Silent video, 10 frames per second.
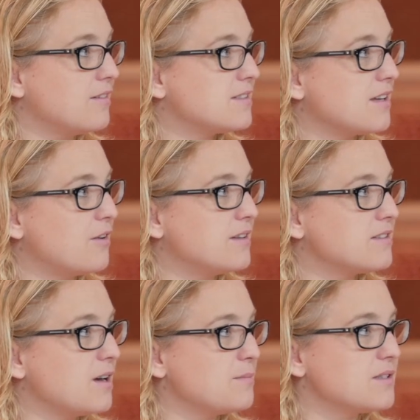So in
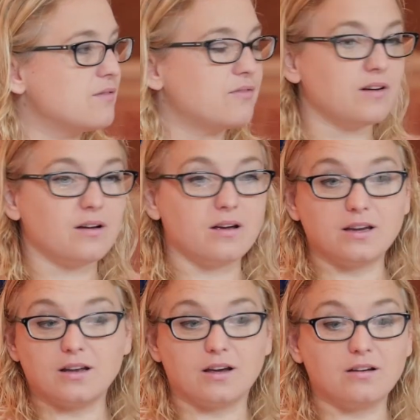terms of,
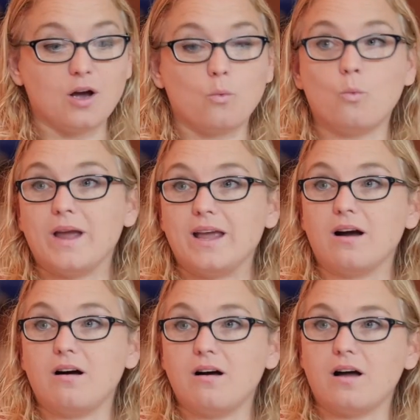we
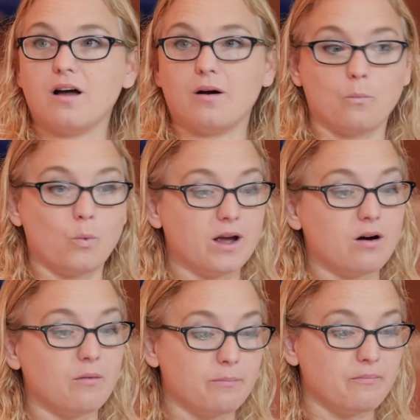are
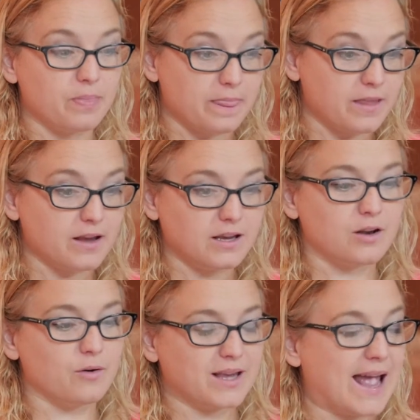
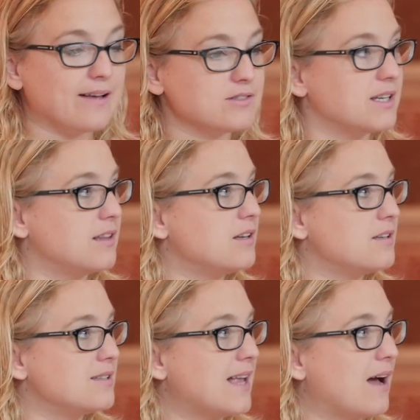a county that
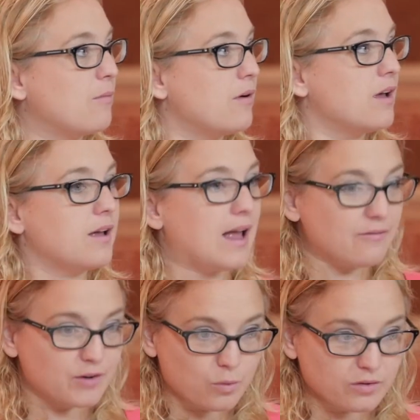is now,
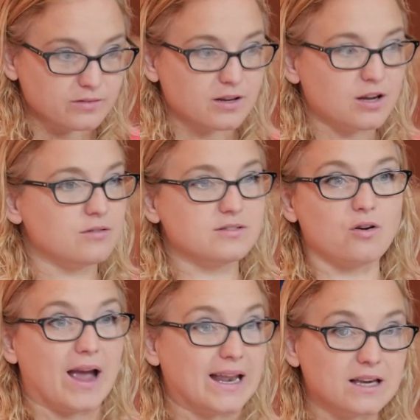everyone who's
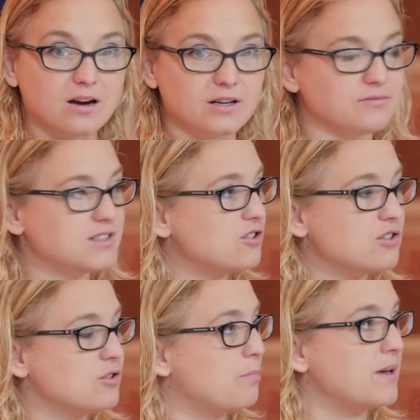got any kind of
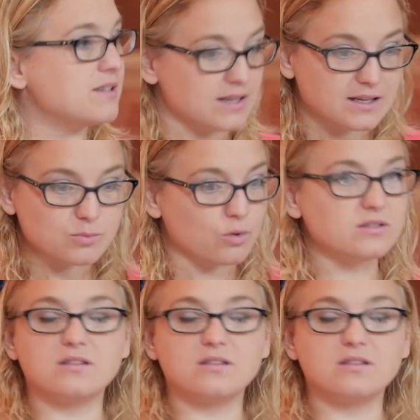digital business wants